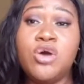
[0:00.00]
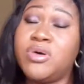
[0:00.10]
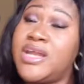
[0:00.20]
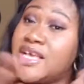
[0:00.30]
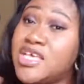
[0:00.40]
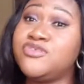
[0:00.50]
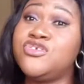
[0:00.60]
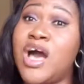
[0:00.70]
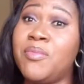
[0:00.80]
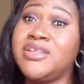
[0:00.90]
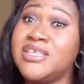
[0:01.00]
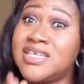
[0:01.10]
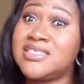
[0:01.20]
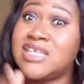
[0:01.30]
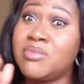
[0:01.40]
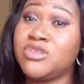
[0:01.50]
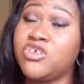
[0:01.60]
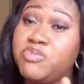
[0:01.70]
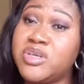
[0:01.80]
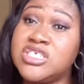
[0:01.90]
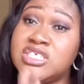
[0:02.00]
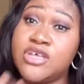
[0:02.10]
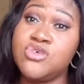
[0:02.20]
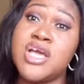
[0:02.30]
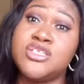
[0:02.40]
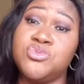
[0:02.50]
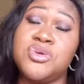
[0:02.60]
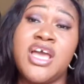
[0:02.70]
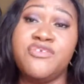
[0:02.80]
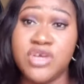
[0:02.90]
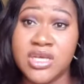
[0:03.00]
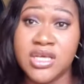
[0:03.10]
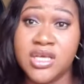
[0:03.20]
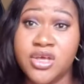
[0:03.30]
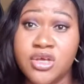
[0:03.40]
But that gives you about a certain amount of pages that you get to read every day.